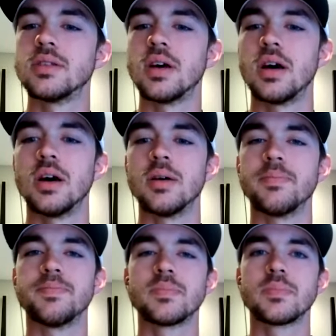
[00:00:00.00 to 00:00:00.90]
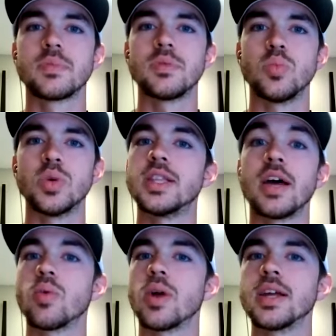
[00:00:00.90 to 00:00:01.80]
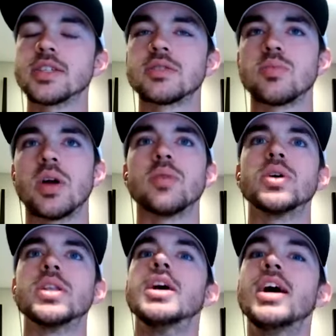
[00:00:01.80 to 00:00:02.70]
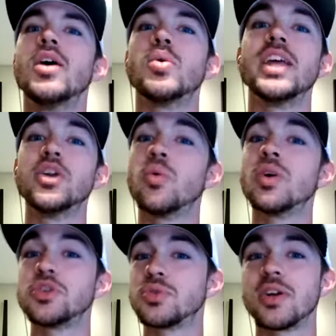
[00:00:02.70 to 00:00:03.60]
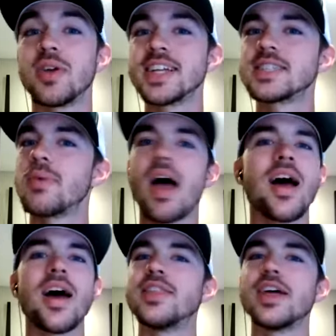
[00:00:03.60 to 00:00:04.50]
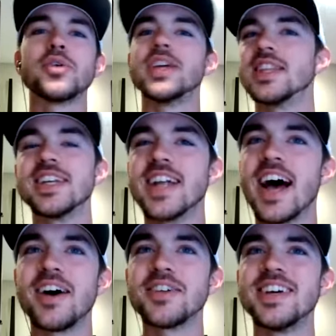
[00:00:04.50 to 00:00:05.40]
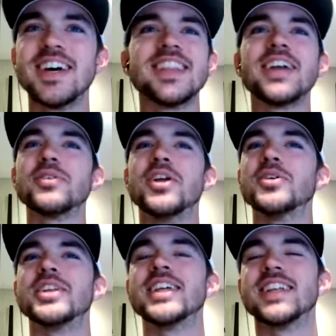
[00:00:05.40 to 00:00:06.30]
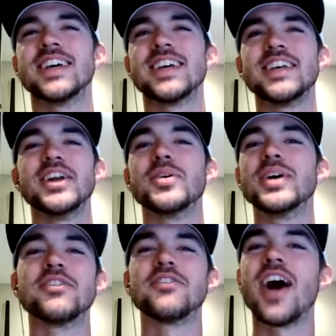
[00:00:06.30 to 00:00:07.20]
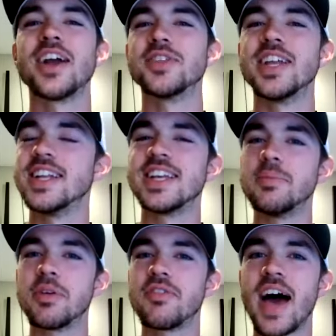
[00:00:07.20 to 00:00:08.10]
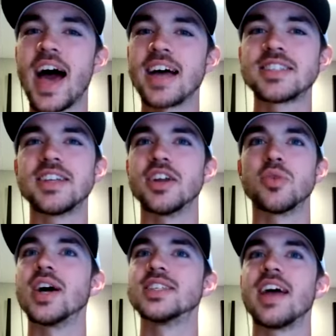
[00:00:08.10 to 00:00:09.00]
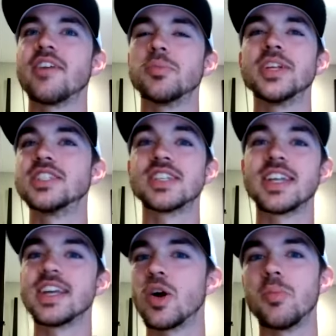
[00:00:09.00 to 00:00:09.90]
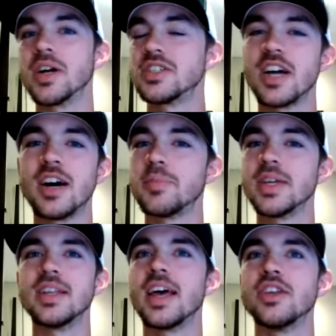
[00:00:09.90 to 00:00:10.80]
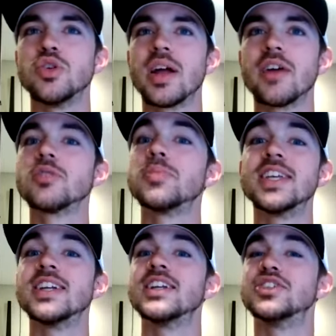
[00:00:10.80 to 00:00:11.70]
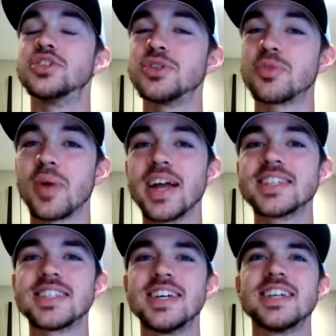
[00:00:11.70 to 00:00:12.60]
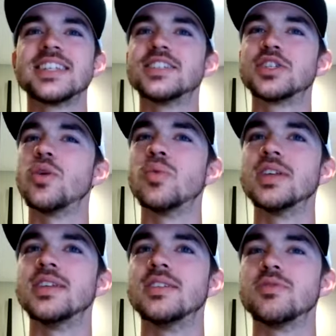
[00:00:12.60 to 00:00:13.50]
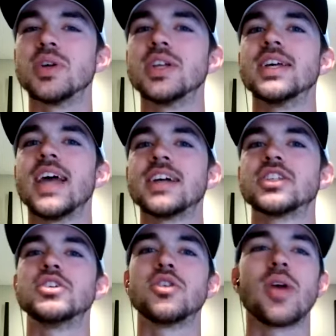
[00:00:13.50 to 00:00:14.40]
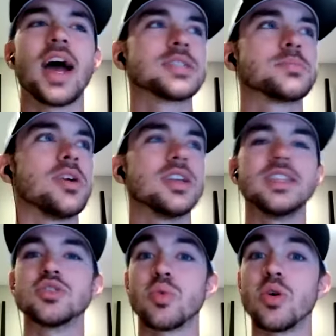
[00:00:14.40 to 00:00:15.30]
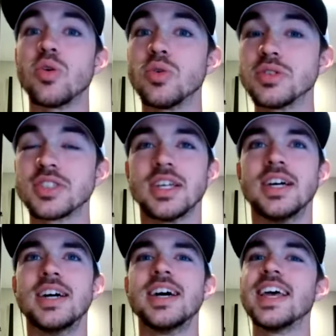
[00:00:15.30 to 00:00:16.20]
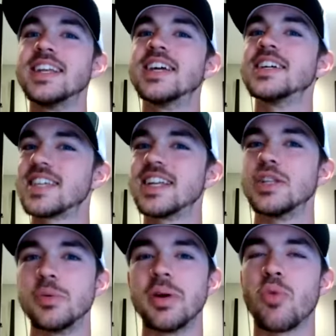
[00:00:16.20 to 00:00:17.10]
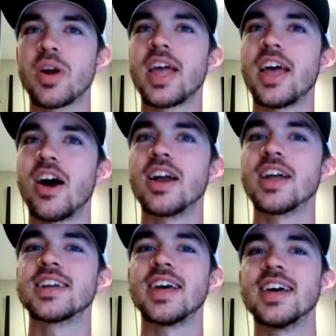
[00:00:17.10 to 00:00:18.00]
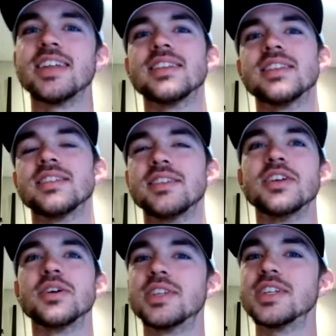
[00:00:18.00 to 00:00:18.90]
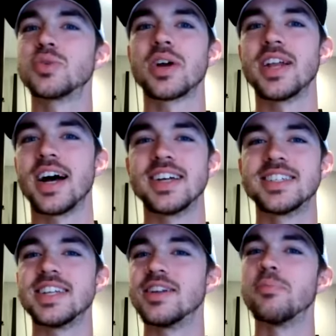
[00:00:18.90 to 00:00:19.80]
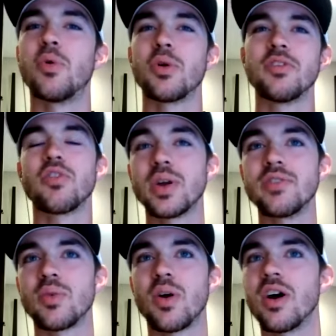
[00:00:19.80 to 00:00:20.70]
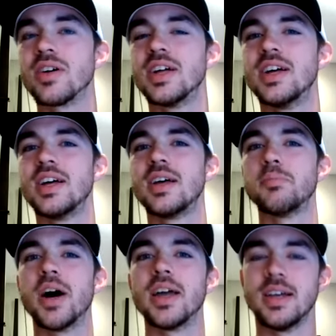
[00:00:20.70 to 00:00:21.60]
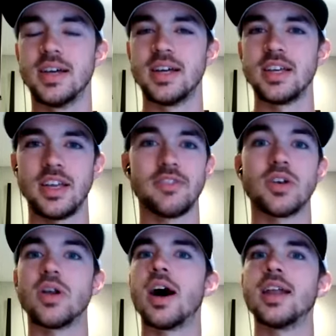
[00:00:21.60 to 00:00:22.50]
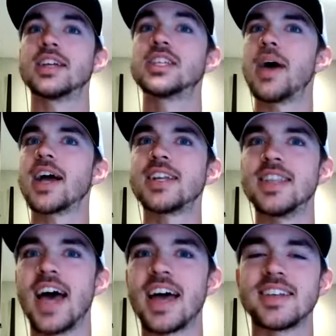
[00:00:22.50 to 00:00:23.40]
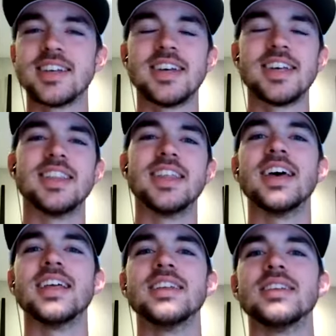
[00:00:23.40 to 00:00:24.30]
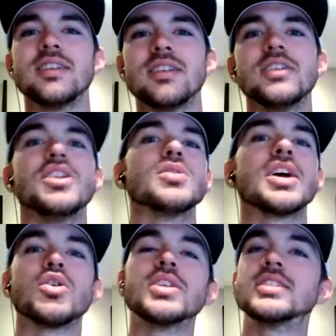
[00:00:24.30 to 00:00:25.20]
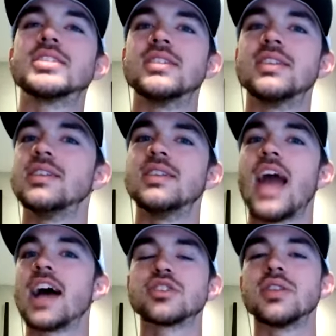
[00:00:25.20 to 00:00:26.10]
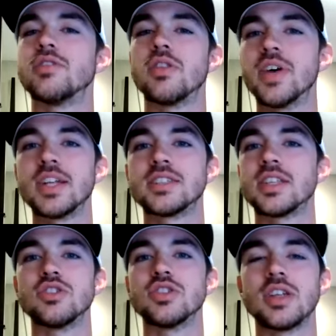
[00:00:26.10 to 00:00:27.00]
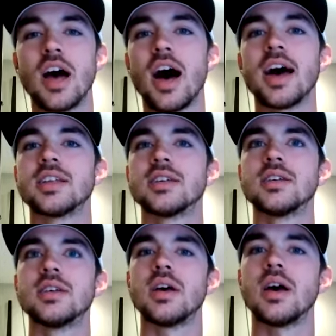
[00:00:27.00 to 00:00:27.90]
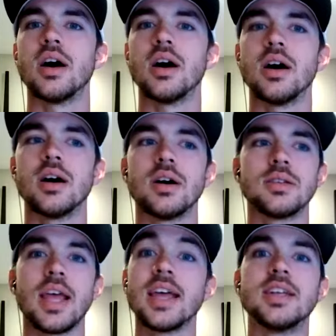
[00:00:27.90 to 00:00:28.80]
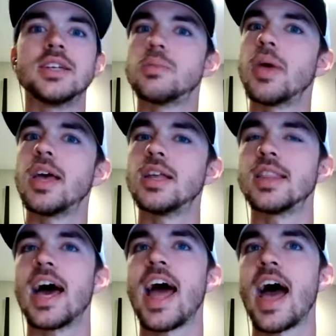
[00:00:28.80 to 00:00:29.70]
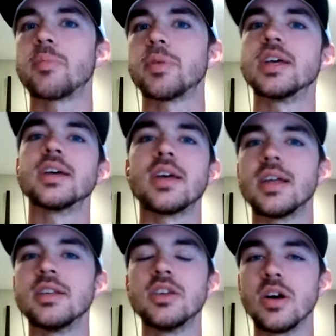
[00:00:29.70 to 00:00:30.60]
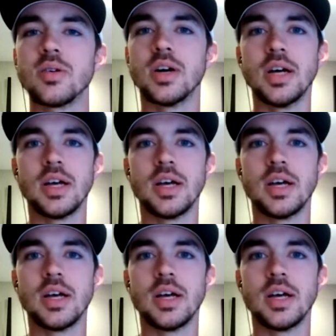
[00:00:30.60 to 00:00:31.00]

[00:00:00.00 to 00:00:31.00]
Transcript: um, within that race, right? When when they do a one, two, three raise, they don't need to lead it out. They don't know that, you know, in the final they need to keep it fast. Otherwise, everybody's just gonna get all bunched up and and do whatever. But then in a junior race, since no one really has a good grasp on these roles, it does get a little bit more chaotic and you know disorganized and more of a free for all. But if they're not expecting that, then you know they go to these national level events and they're just not uh, anticipating that happening and you know